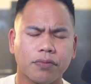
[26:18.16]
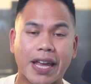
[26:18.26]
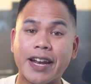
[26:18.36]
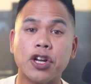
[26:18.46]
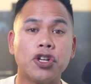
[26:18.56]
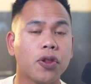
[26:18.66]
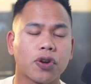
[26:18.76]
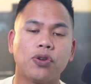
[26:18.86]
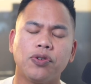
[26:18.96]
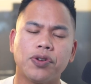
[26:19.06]
And
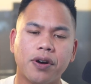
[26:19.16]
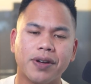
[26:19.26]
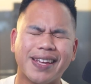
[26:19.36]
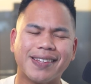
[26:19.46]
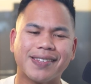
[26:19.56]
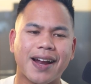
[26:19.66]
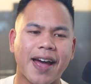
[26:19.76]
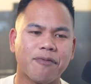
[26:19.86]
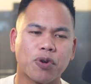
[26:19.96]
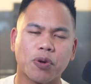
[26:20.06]
another cool note is that
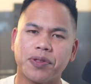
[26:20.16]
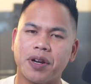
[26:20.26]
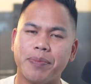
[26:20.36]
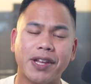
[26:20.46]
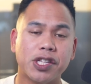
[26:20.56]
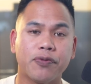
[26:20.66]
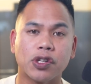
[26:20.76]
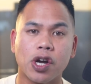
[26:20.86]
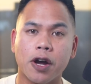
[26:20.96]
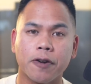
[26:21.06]
I've worked with an amazing
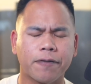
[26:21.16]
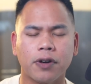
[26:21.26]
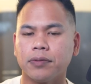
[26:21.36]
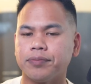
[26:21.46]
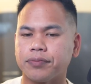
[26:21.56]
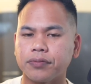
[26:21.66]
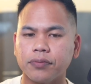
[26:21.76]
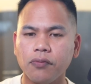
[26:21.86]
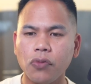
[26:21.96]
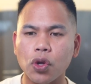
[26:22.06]
photographer
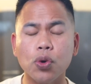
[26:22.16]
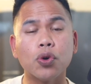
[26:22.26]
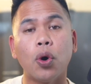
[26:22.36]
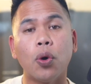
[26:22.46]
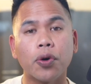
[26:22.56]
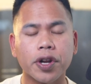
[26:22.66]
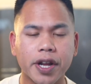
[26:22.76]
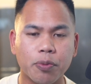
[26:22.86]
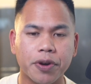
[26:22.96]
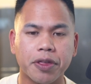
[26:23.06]
who
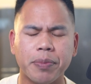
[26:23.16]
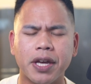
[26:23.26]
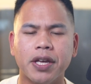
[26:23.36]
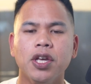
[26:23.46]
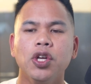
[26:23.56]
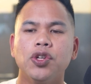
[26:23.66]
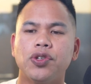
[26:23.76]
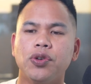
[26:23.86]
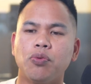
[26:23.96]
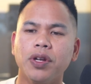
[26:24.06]
coordinated with me
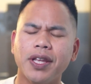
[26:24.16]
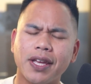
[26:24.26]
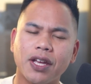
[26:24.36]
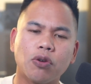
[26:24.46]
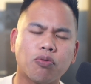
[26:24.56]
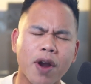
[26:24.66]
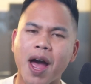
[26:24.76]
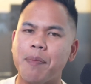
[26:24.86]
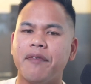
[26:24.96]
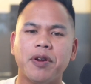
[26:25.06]
to really
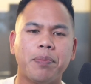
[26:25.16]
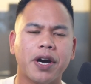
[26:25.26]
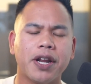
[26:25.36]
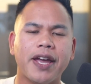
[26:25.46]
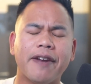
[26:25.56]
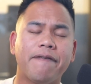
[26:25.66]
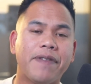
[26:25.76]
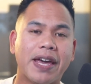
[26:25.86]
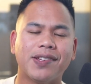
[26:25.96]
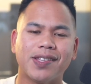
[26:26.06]
grab everybody and
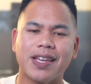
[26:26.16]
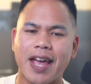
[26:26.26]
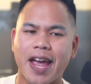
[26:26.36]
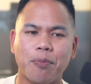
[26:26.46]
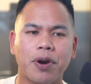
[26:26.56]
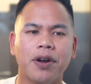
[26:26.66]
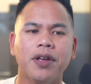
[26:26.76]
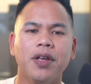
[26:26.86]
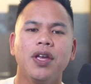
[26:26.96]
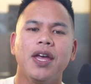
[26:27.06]
face the camera
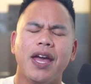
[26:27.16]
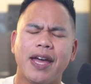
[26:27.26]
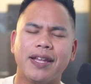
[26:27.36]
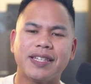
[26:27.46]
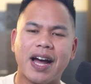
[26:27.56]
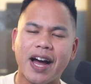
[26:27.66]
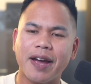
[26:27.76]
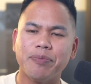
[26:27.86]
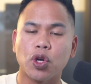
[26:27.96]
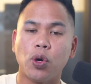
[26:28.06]
and
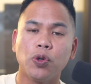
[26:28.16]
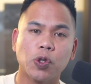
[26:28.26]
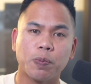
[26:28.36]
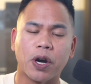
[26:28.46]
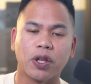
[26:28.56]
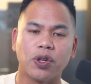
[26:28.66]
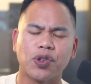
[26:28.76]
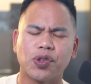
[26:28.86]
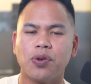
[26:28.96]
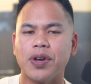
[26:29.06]
time the cold
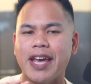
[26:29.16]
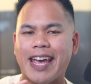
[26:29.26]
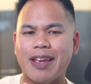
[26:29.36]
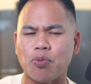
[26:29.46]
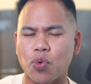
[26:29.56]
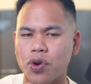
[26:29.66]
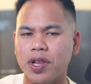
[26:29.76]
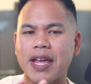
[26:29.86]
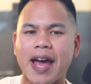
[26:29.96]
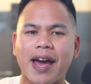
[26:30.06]
sparklers. So it
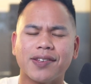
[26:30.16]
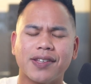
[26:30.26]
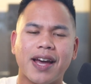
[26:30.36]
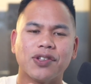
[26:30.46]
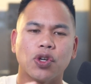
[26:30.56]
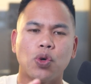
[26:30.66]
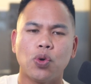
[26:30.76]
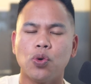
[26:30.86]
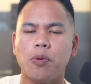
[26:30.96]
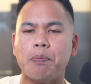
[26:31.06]
really acts as a
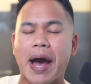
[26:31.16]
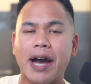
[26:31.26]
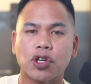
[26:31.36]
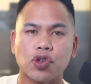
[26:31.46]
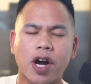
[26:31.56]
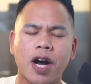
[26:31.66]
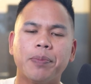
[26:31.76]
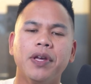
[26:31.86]
cool backdrop